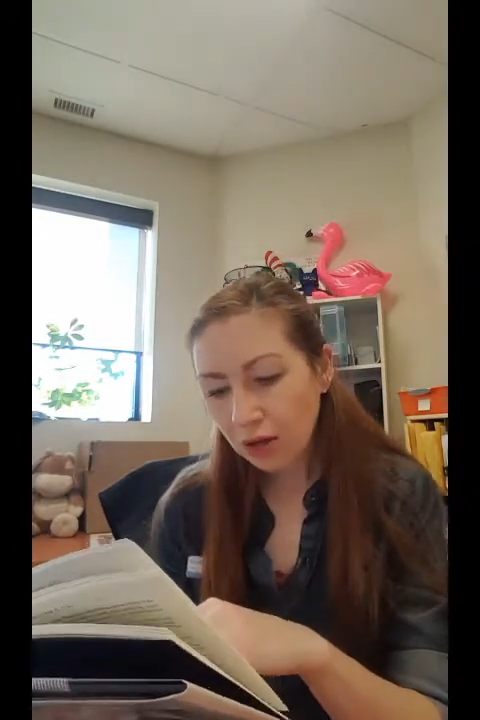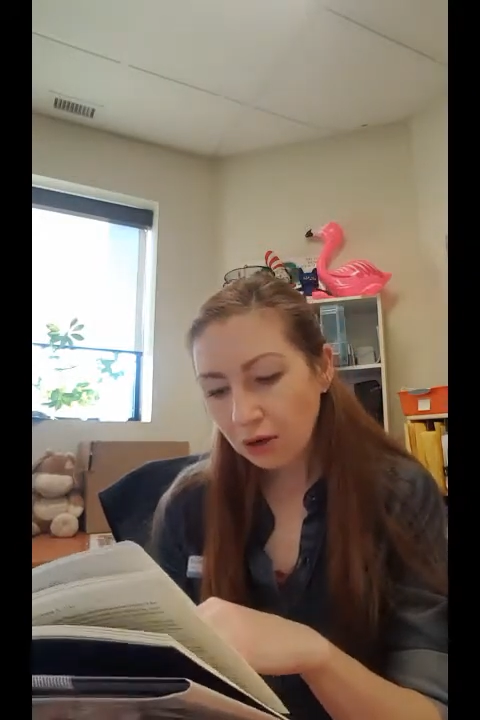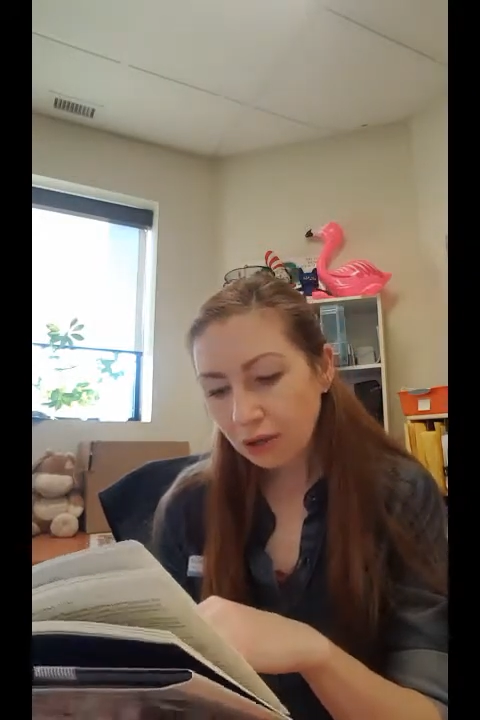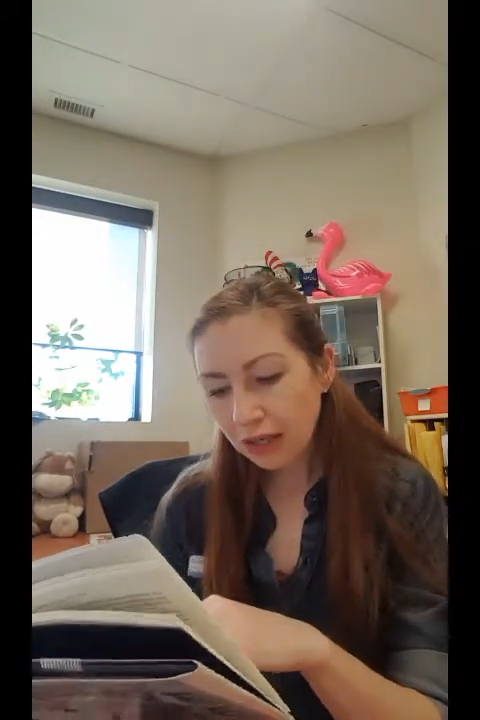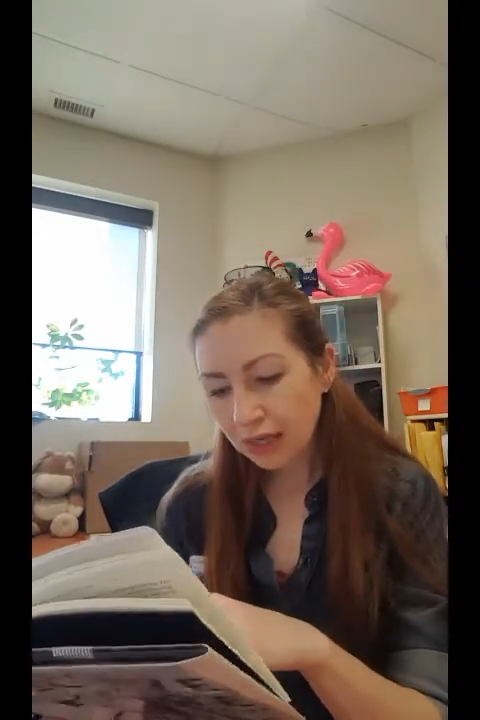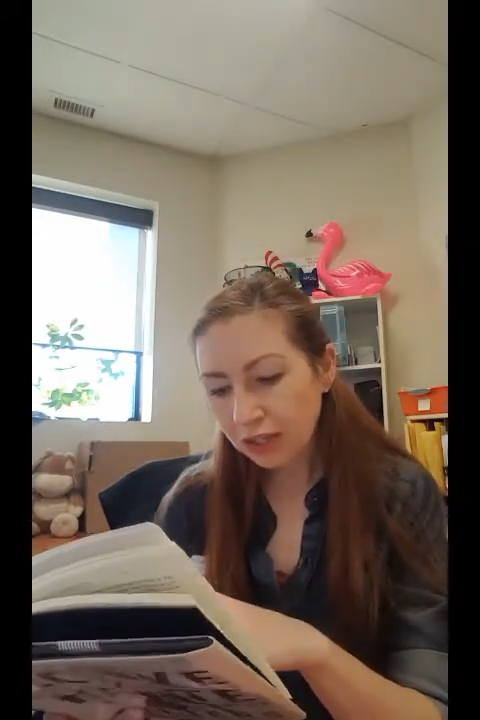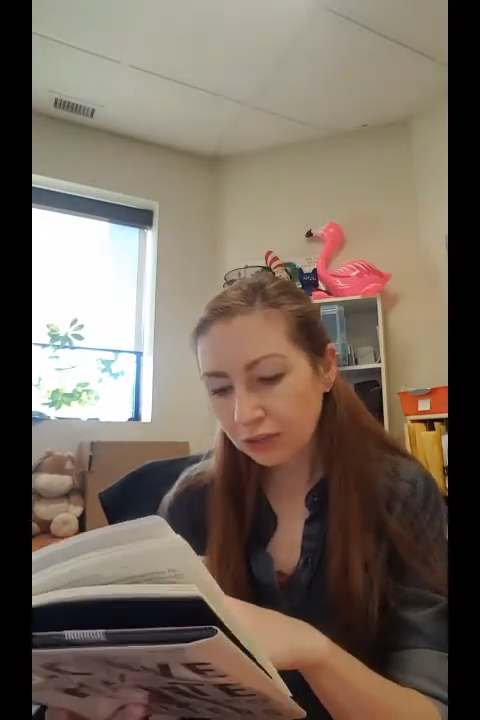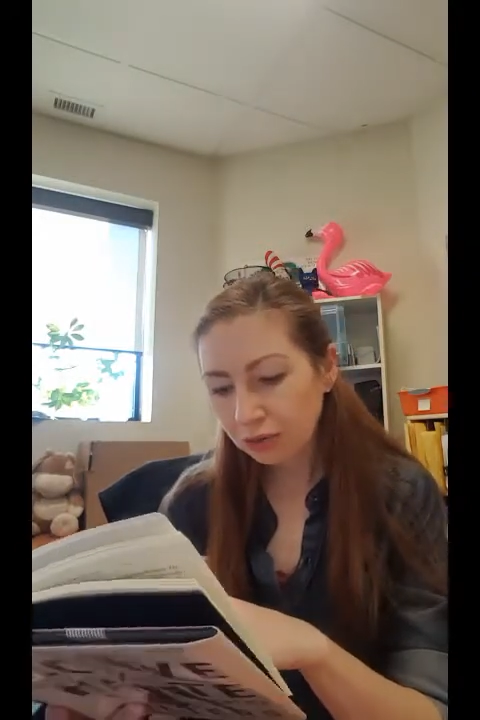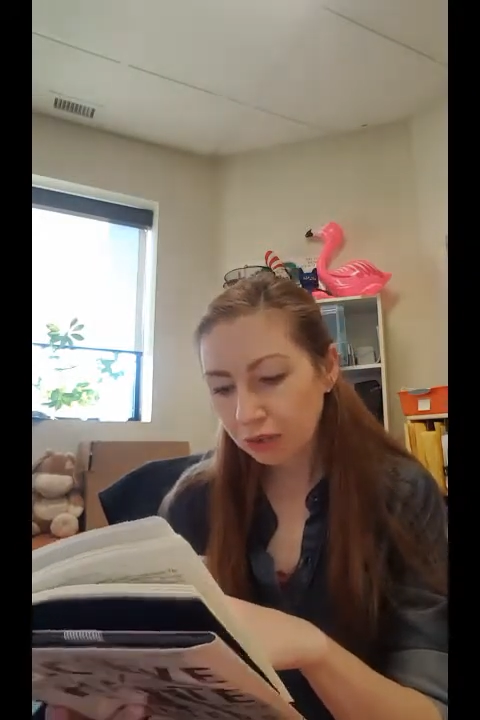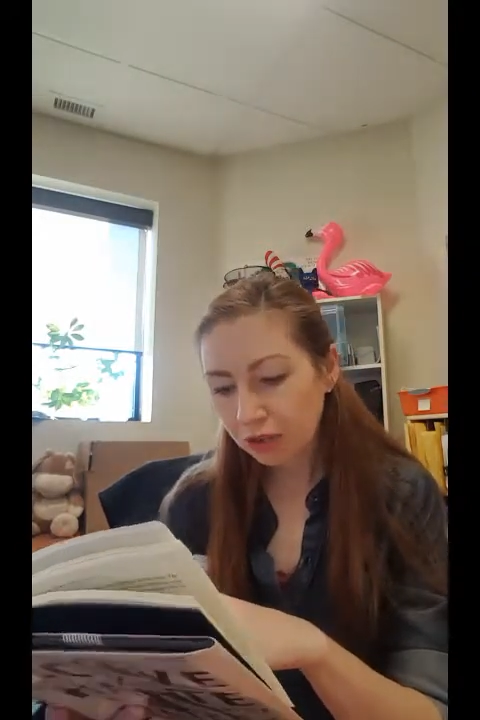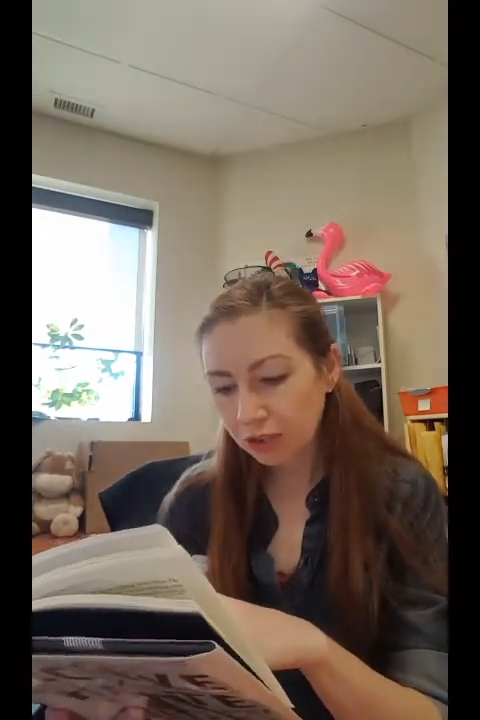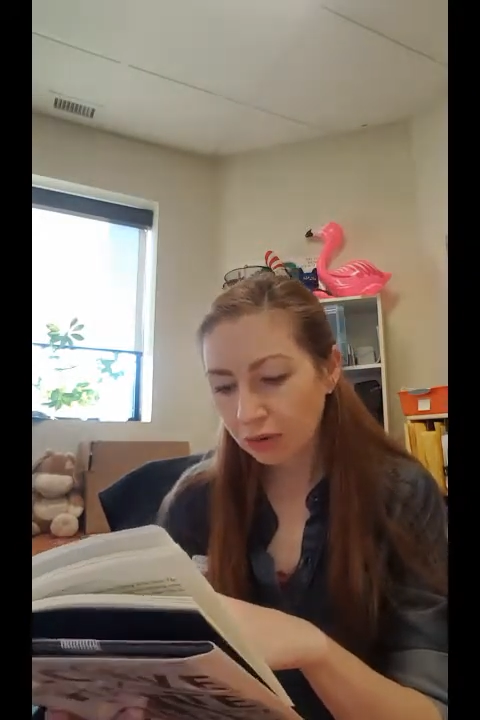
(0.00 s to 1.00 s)
Not unless you
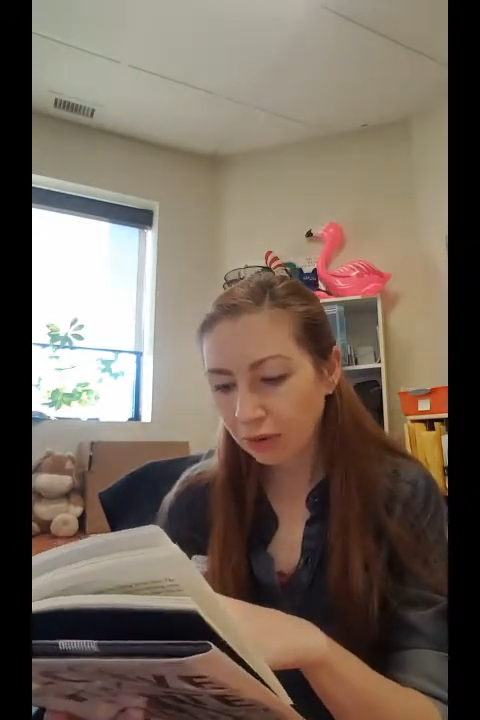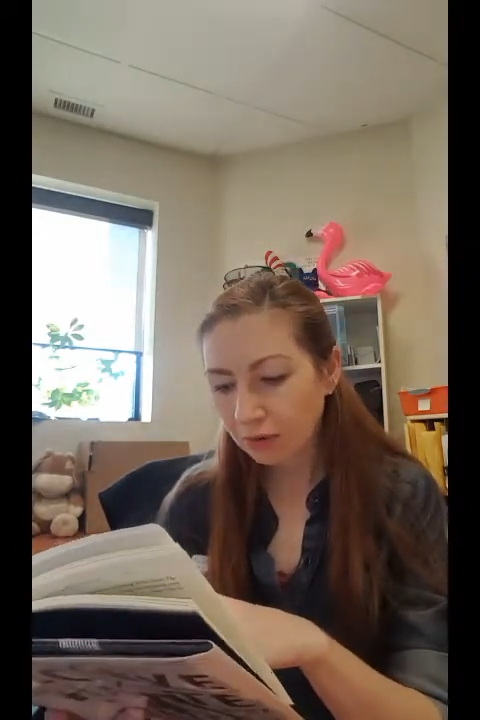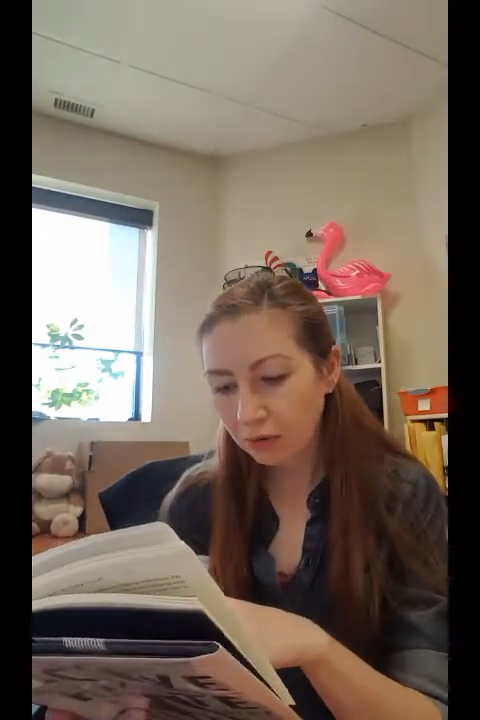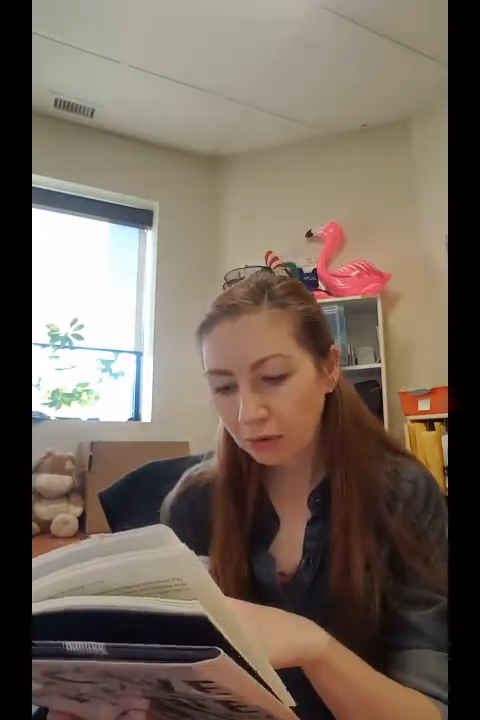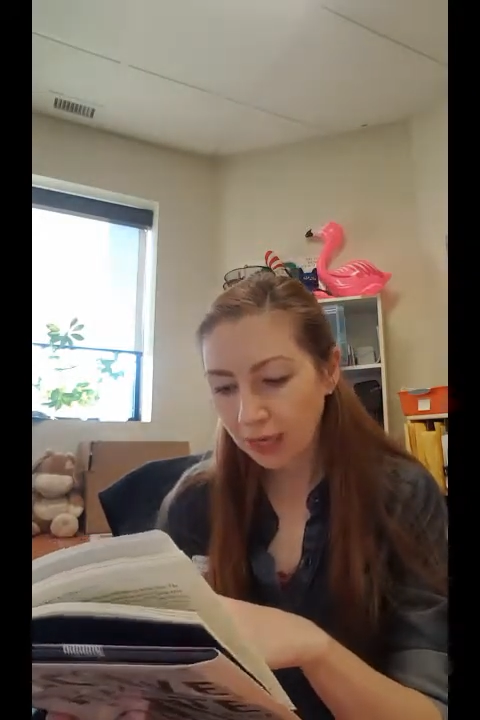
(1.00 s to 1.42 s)
want to. I'm not